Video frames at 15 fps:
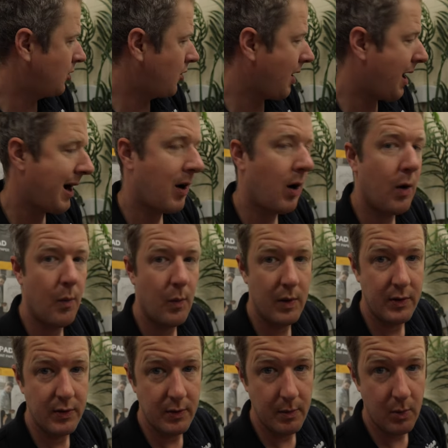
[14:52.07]
crack on with
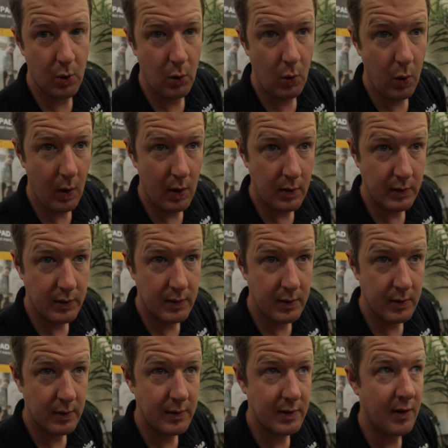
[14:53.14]
some more quotes,
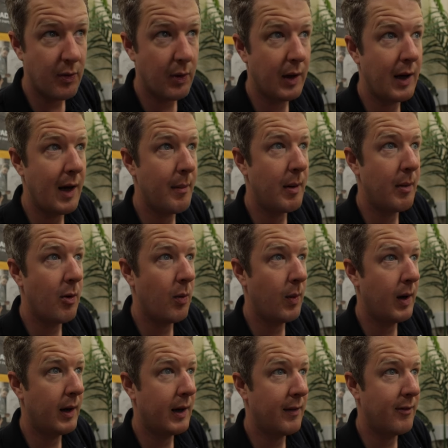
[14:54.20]
see if we can get a bit more
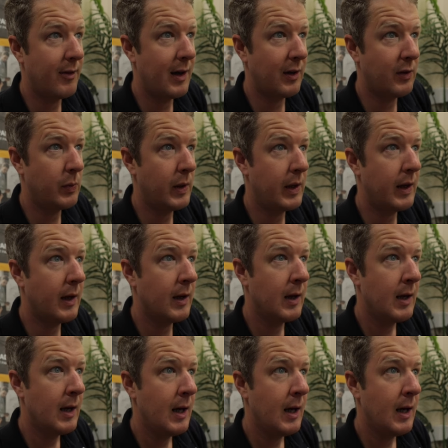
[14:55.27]
work in for next week,